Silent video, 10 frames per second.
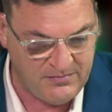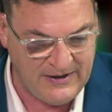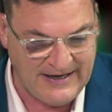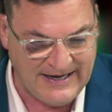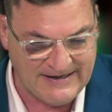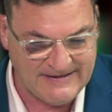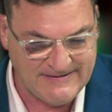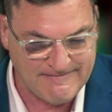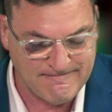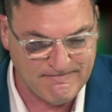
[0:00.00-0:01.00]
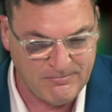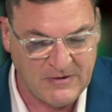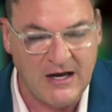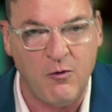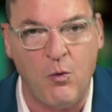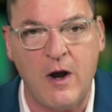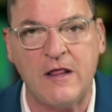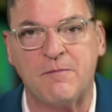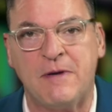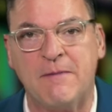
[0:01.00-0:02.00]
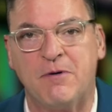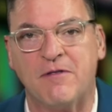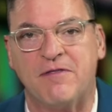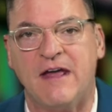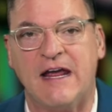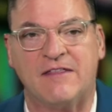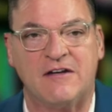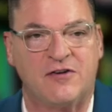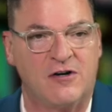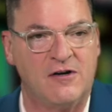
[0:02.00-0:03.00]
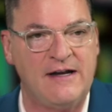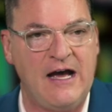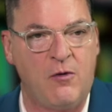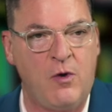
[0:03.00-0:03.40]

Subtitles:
But what do the people think that turned out?